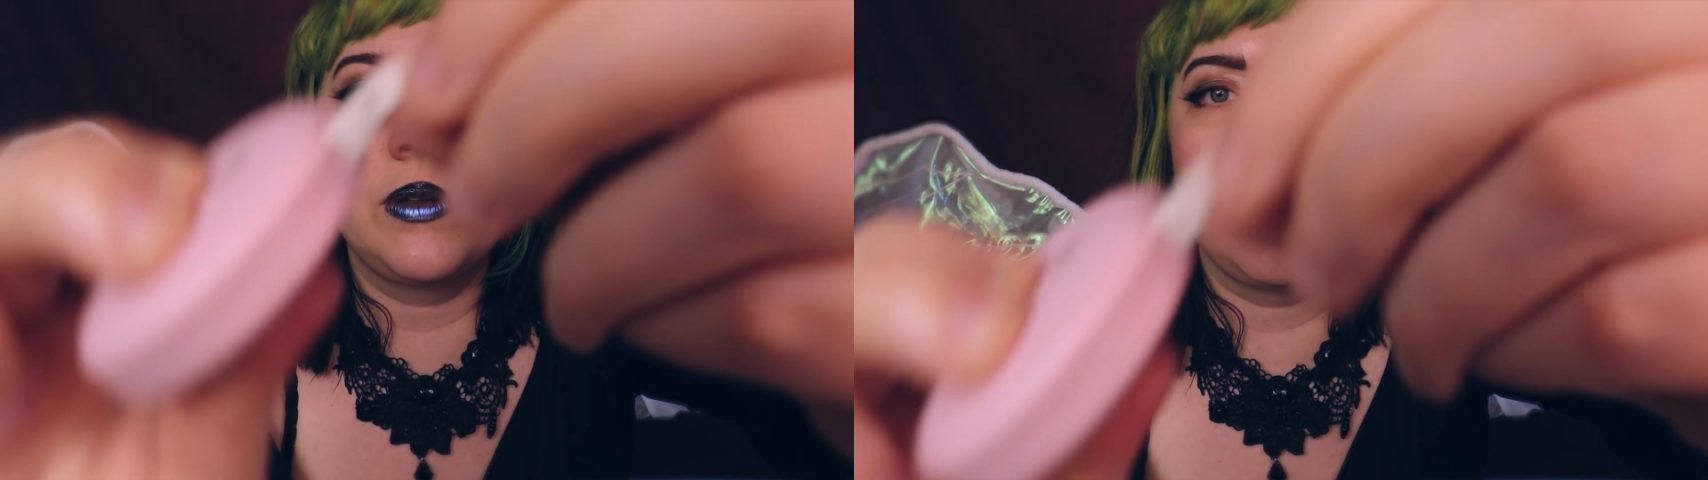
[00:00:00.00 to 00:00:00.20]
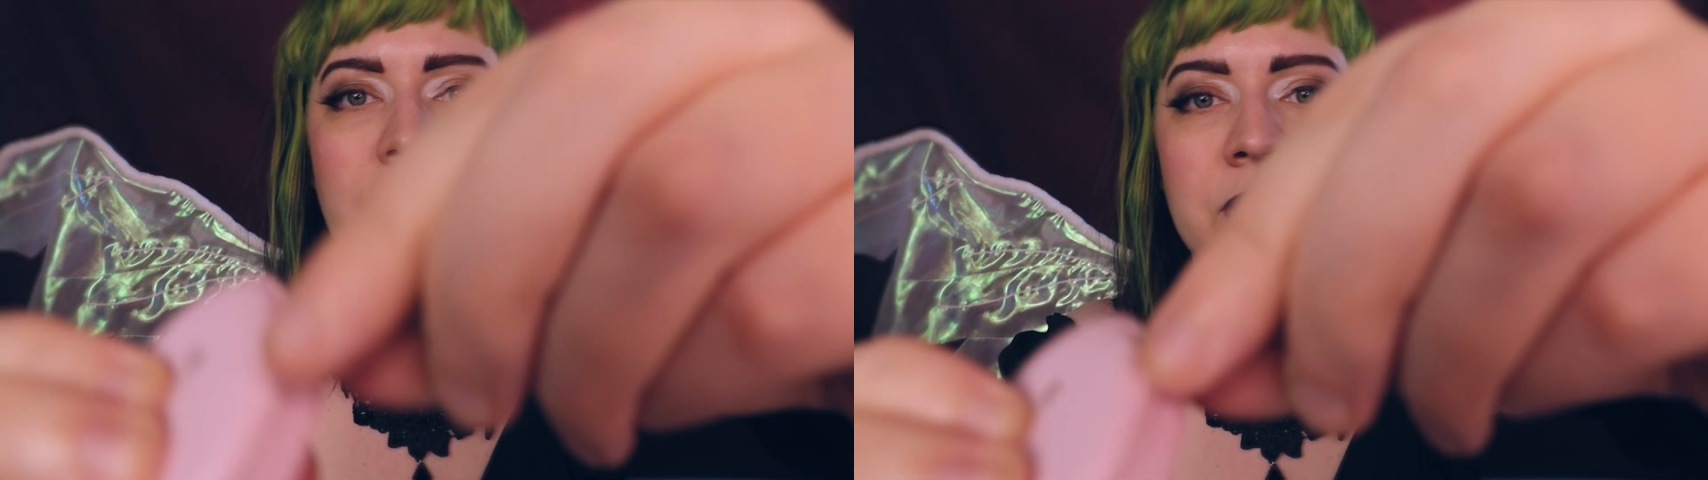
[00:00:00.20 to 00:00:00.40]

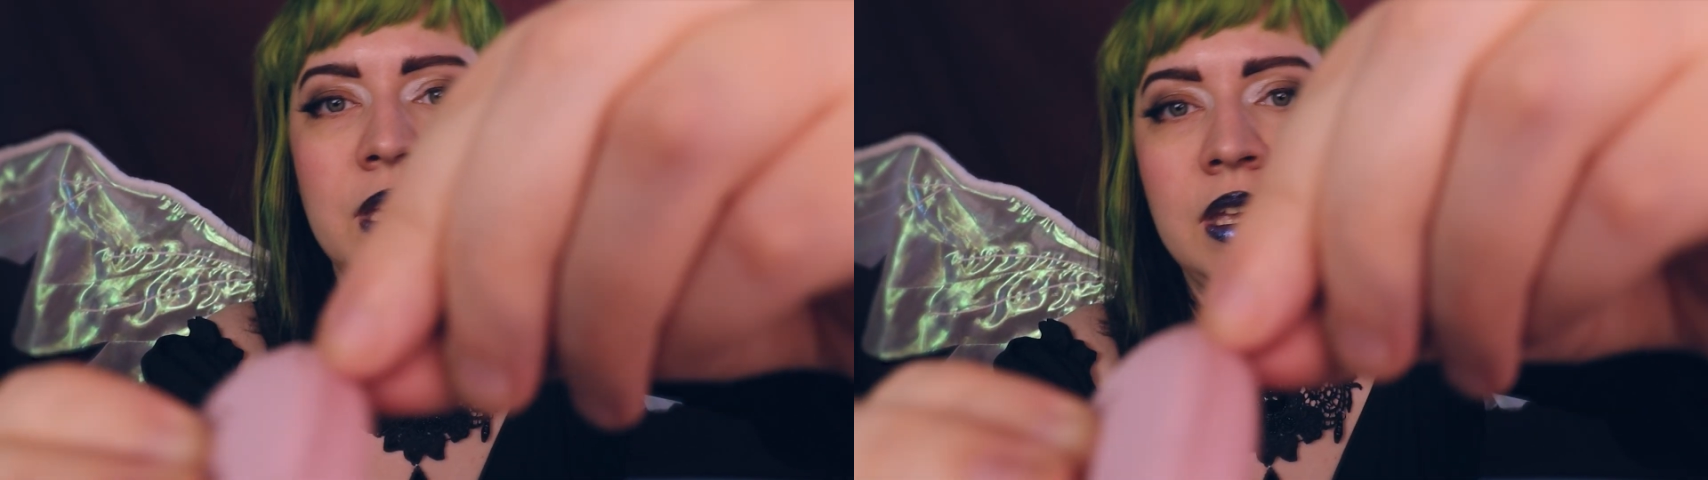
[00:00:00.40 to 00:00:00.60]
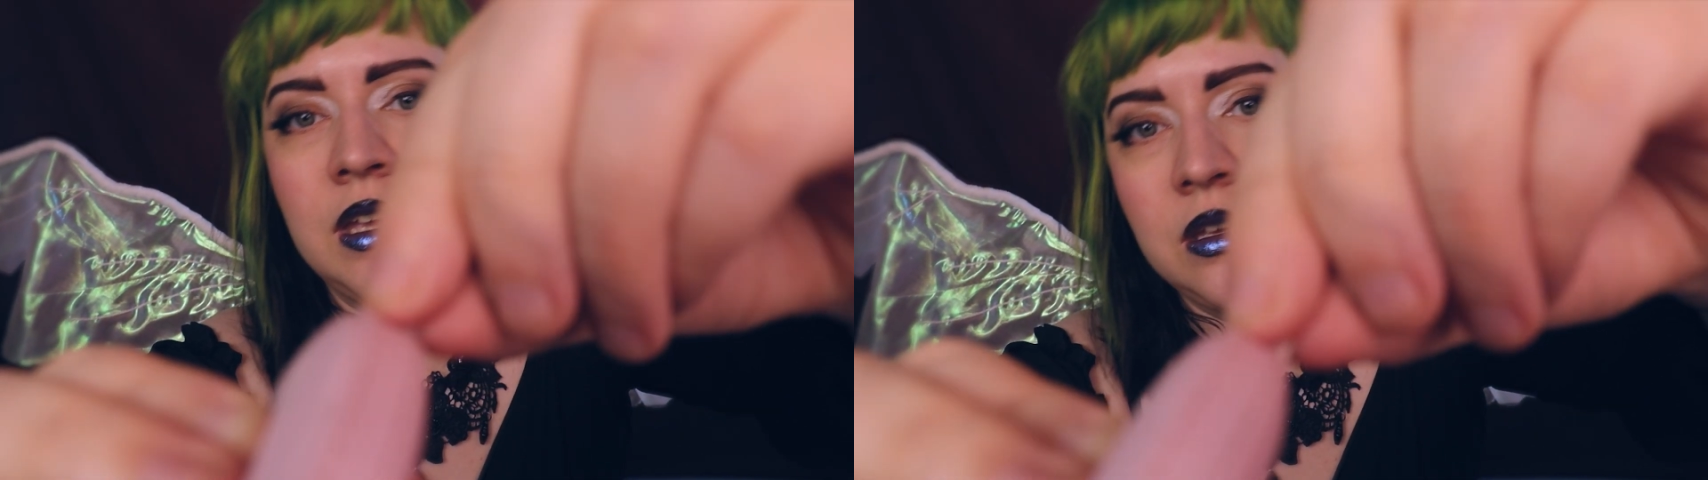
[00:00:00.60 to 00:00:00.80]
Okay.
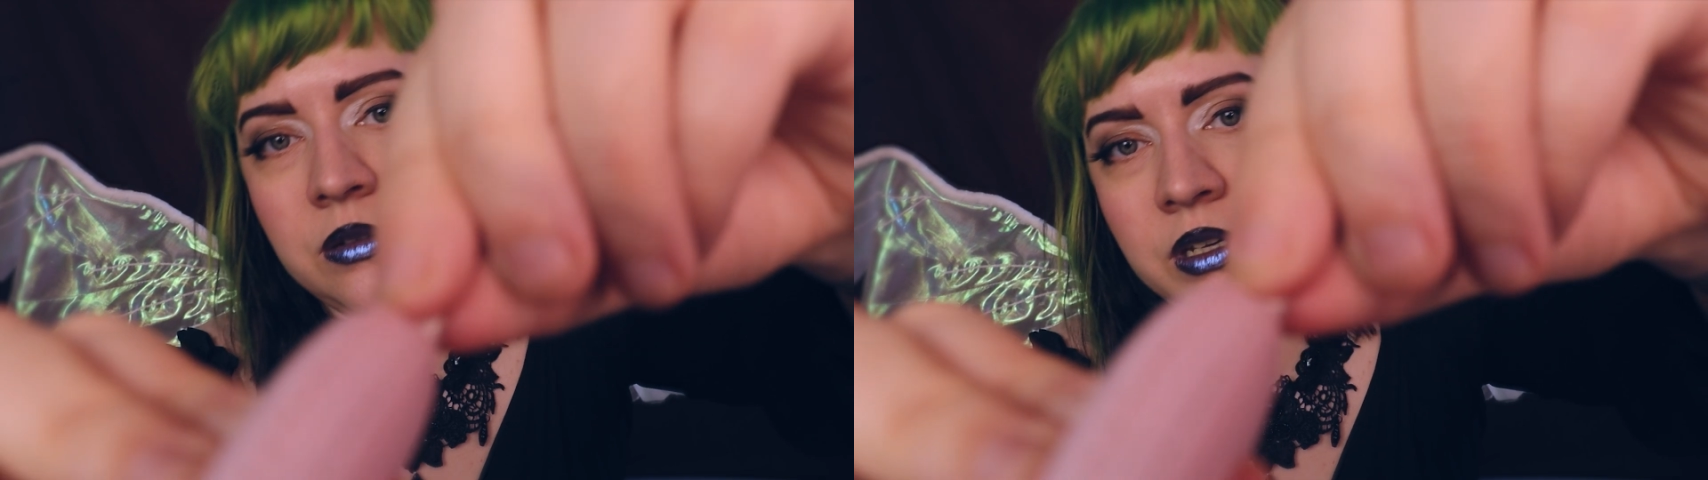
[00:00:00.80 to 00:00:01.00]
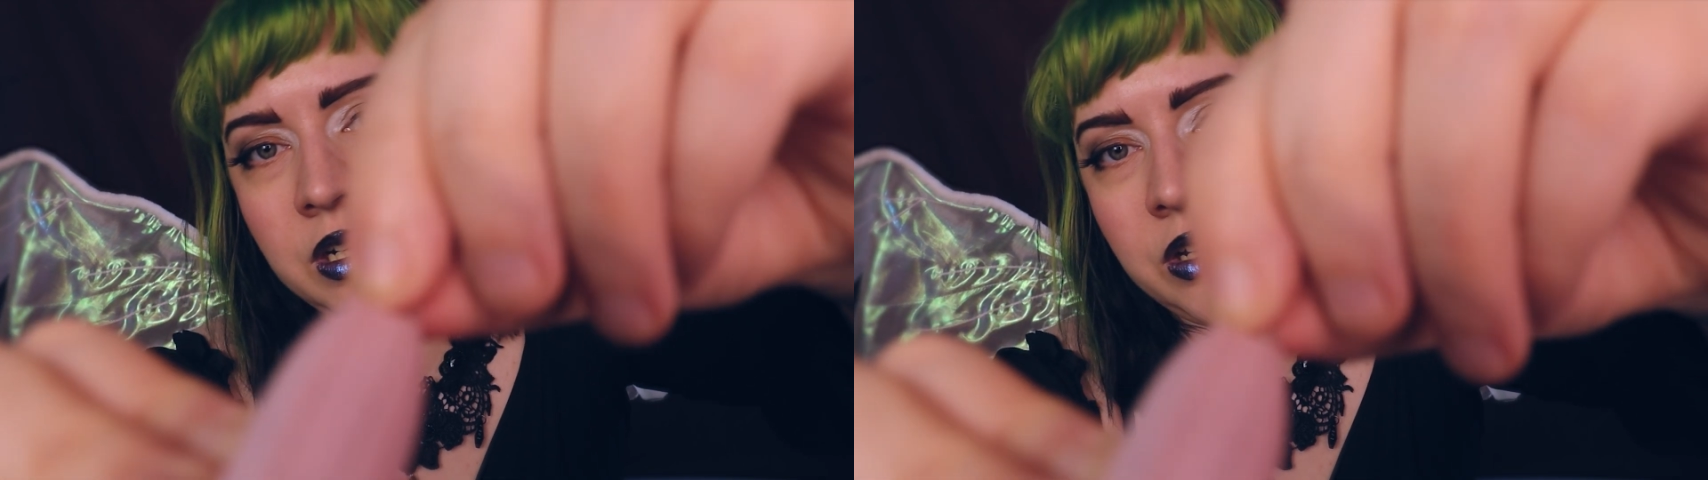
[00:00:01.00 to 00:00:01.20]

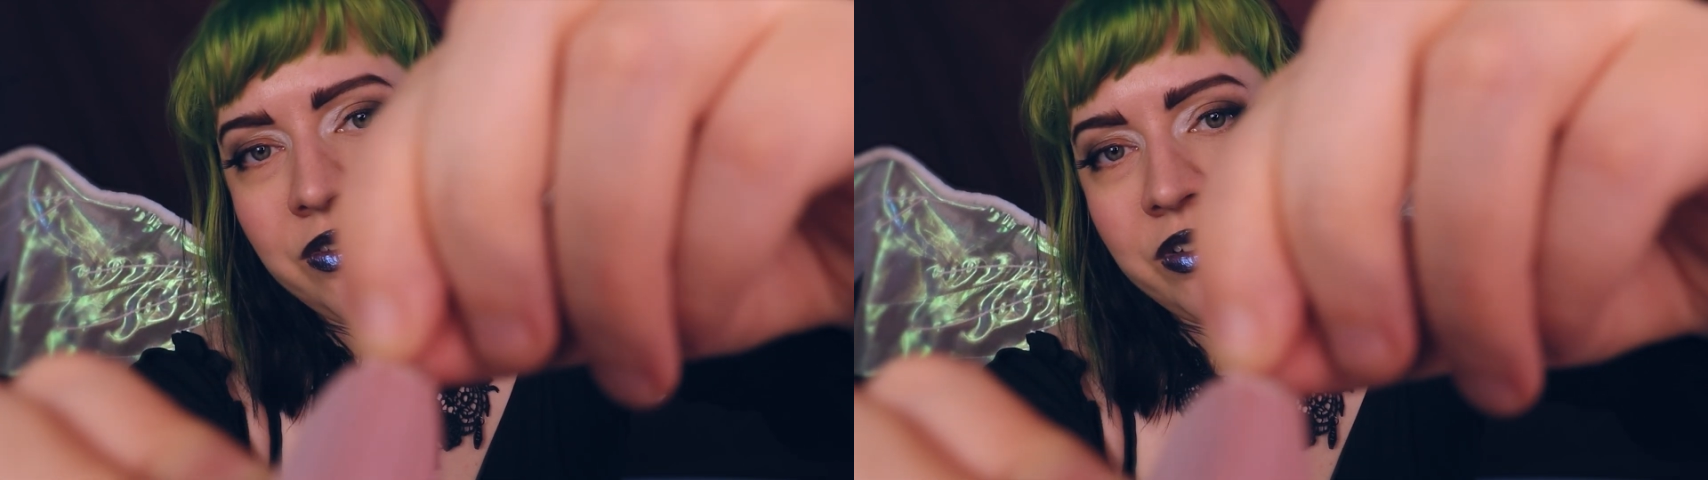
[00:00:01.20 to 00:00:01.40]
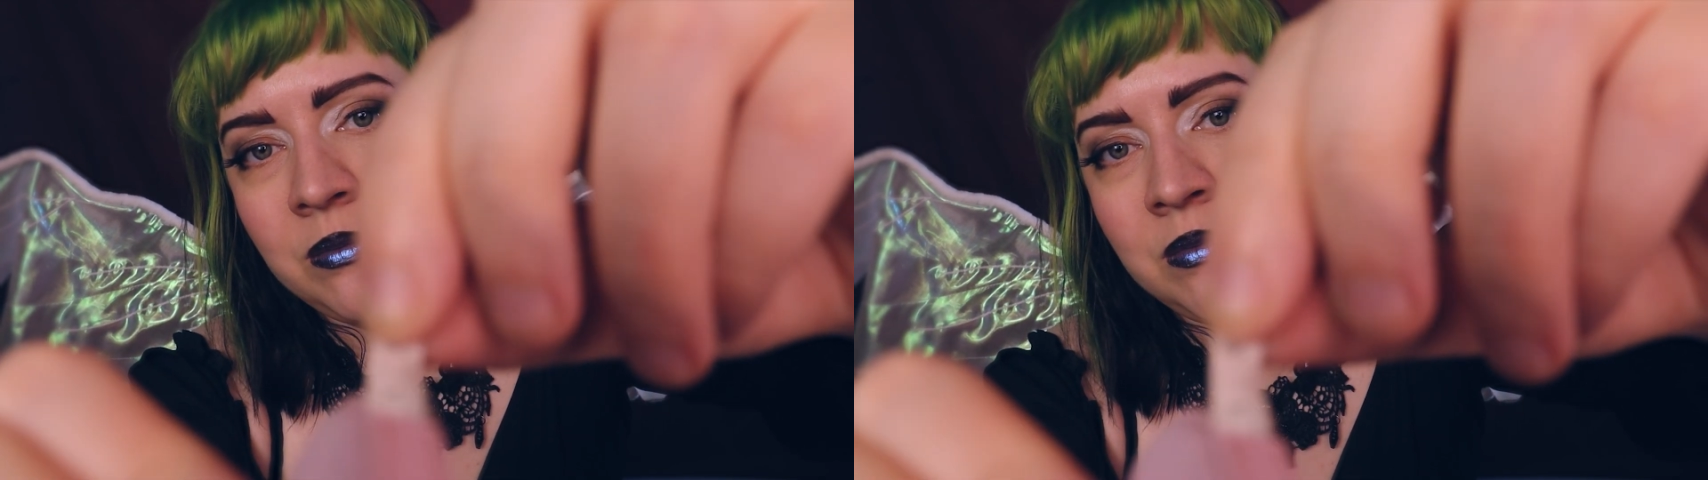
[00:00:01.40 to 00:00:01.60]
I'm going to go
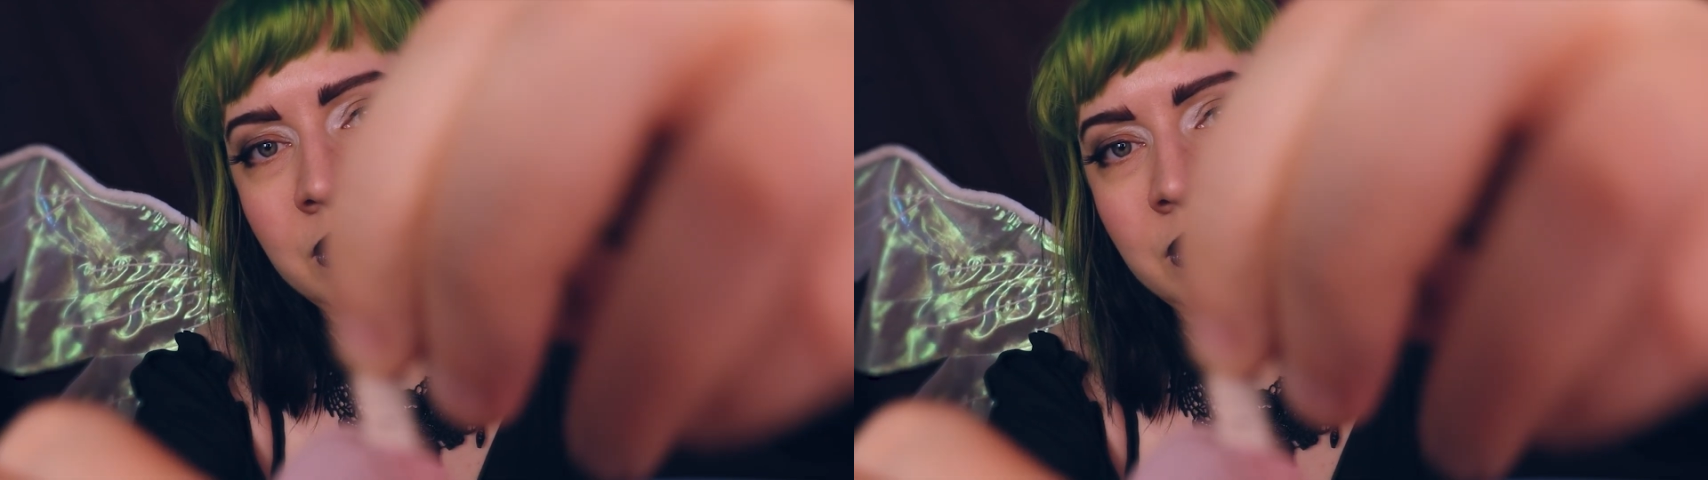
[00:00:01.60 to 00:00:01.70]
from